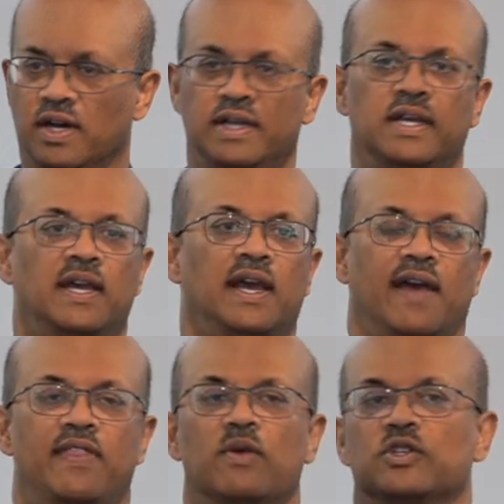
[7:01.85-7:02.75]
God,
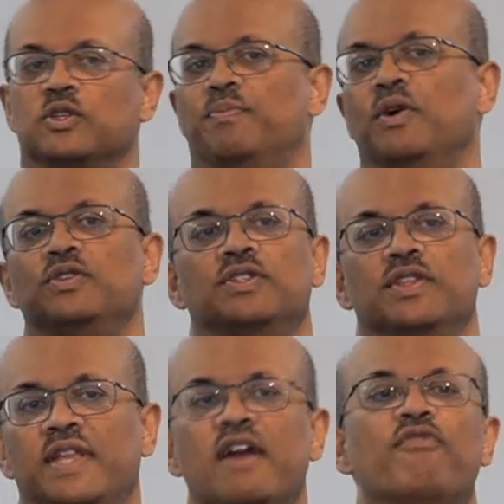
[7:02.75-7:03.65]
and they were
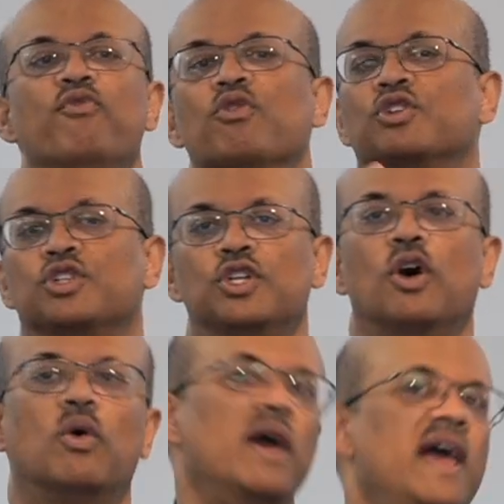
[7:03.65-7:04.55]
supposed to therefore
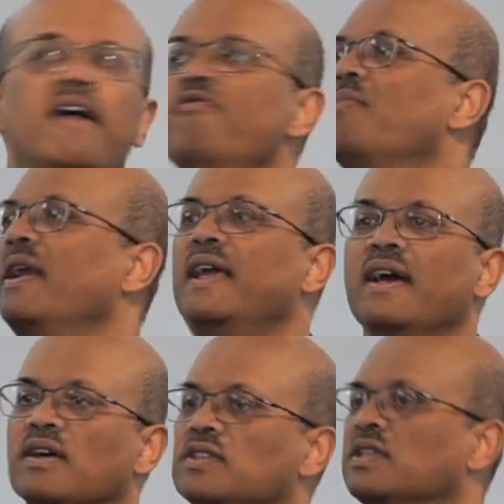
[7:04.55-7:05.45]
show
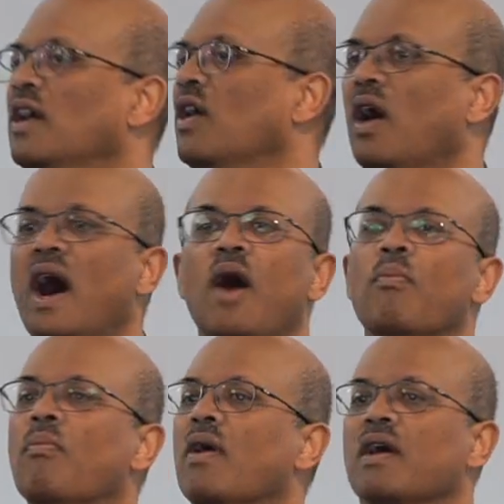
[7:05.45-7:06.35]
everybody else
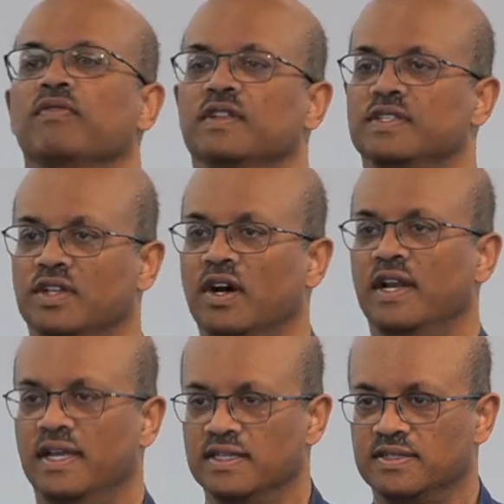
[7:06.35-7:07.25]
how marvelous
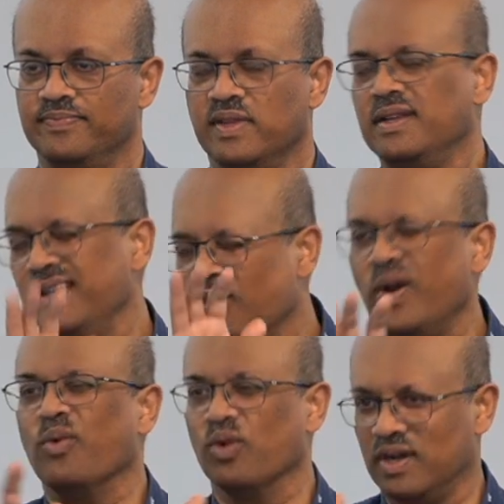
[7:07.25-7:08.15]
God is. It
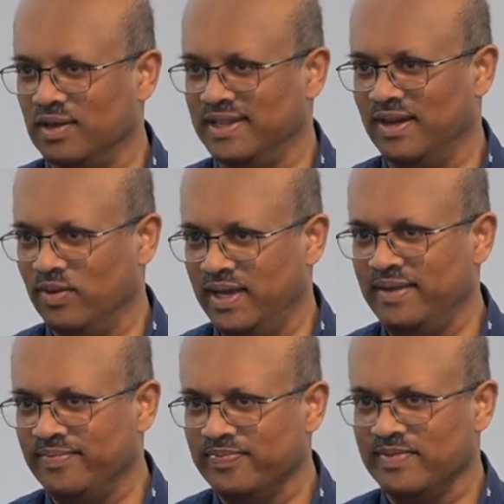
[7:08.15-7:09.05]
didn't quite work out that
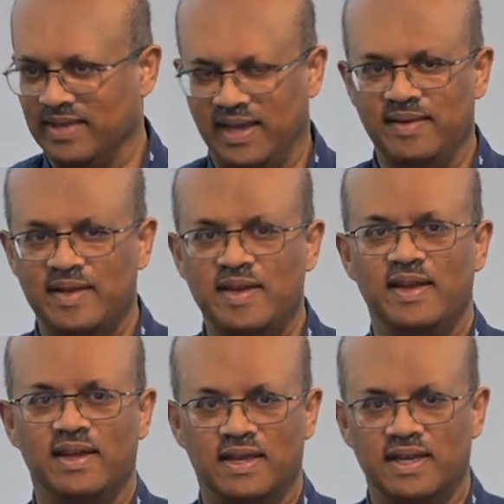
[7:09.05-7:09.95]
way, okay?
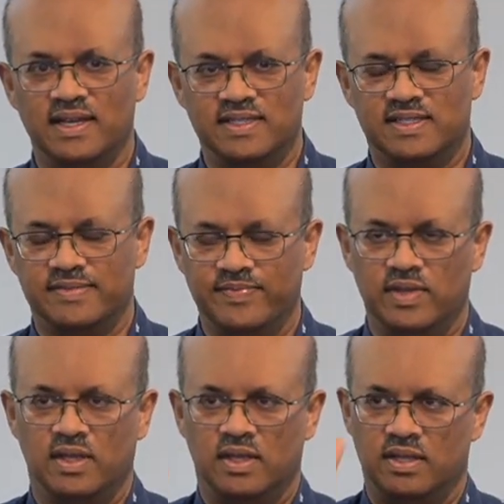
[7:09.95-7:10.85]
Because
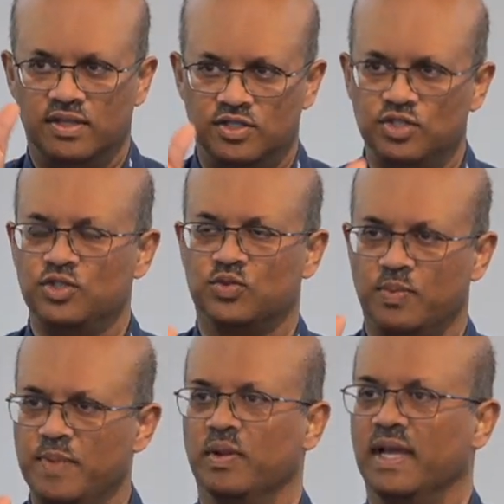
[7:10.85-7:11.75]
the
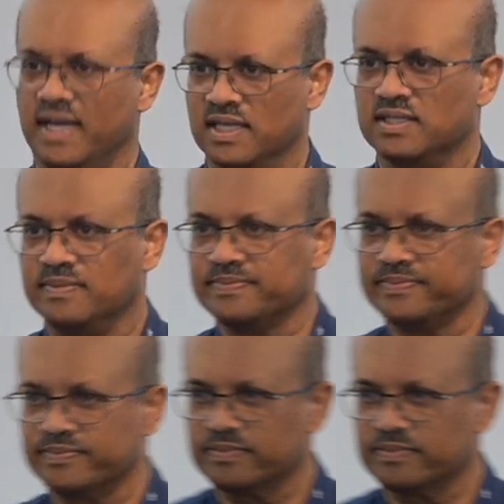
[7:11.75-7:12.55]
Jews were people like us.